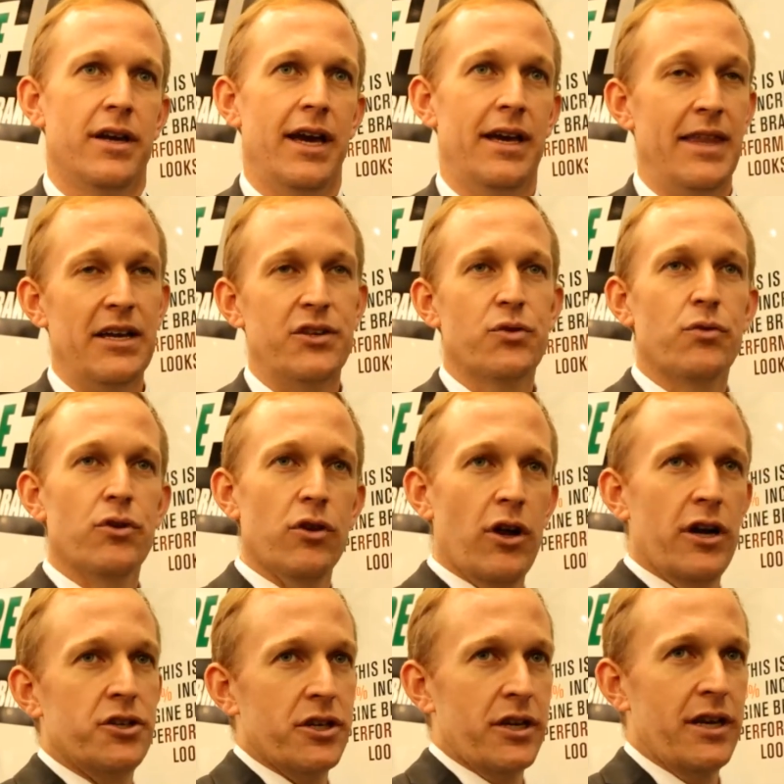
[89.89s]
So that's what we're
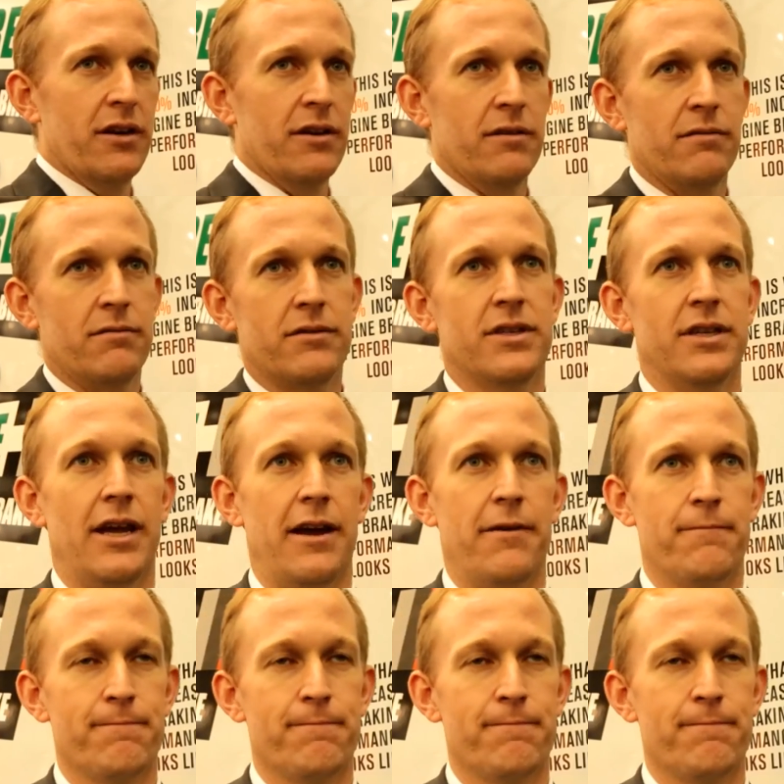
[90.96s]
launching here today.